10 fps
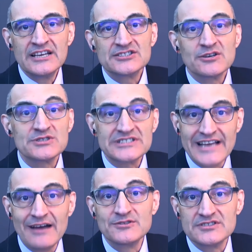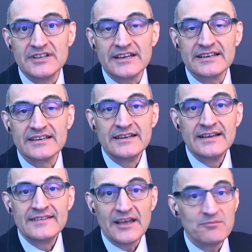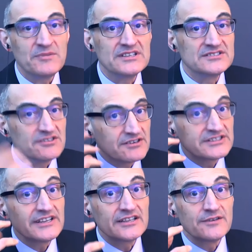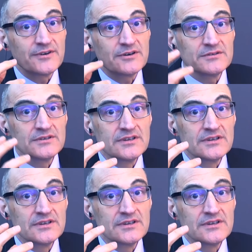So sounds like, that means you're on the telephone,